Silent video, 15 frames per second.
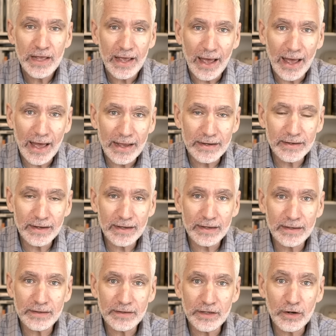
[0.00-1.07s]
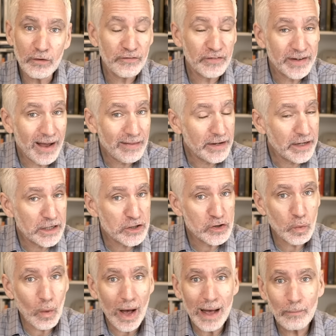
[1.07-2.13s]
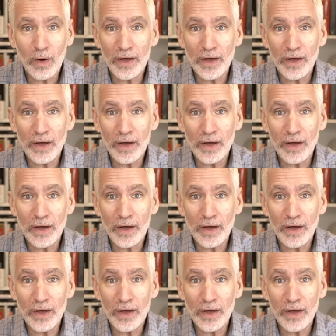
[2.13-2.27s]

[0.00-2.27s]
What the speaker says: And, you know, Fidelity and Schwab,